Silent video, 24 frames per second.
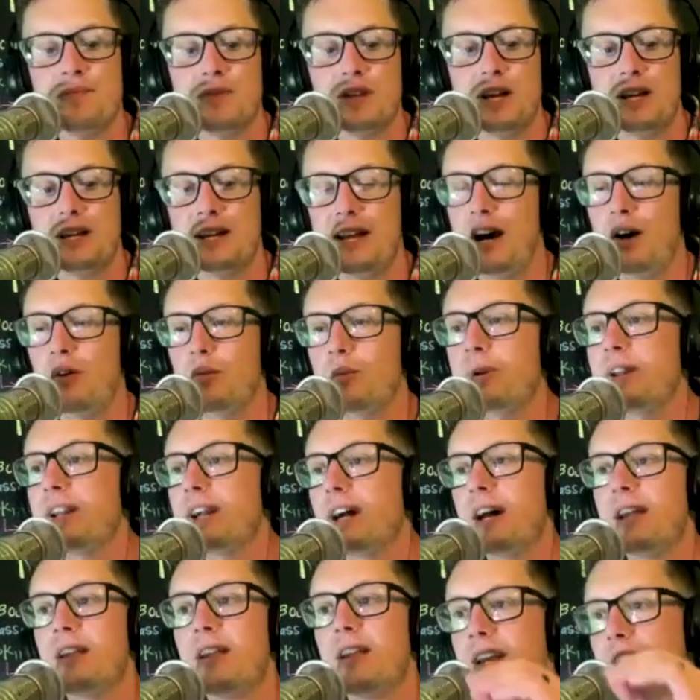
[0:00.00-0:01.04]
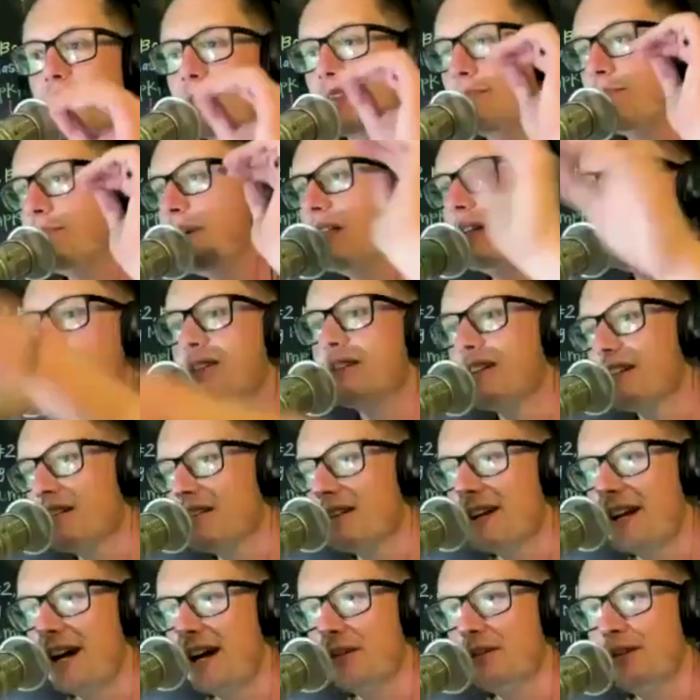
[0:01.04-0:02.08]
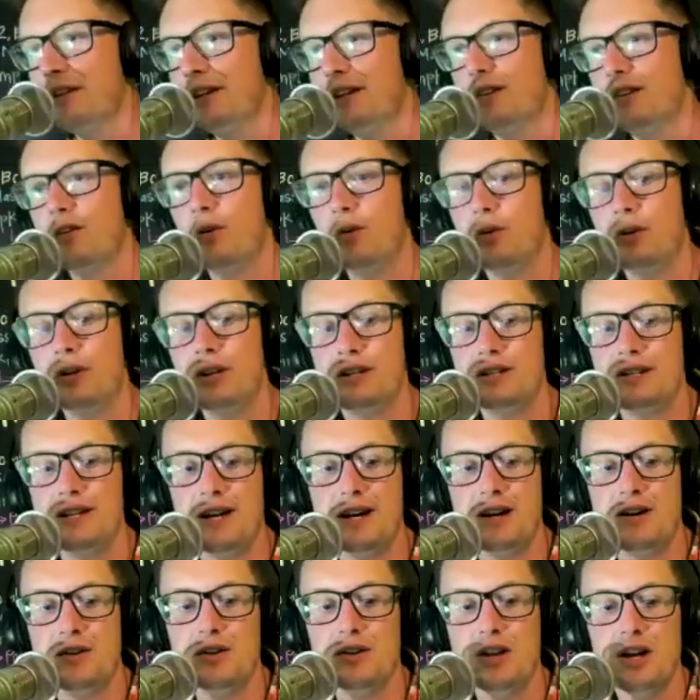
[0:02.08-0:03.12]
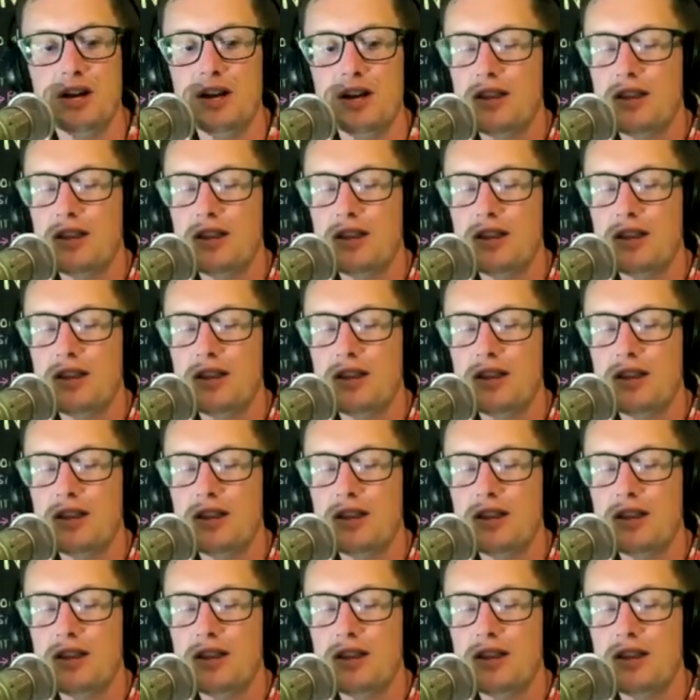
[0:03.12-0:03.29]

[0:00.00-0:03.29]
And now we got like the military out there holding it down,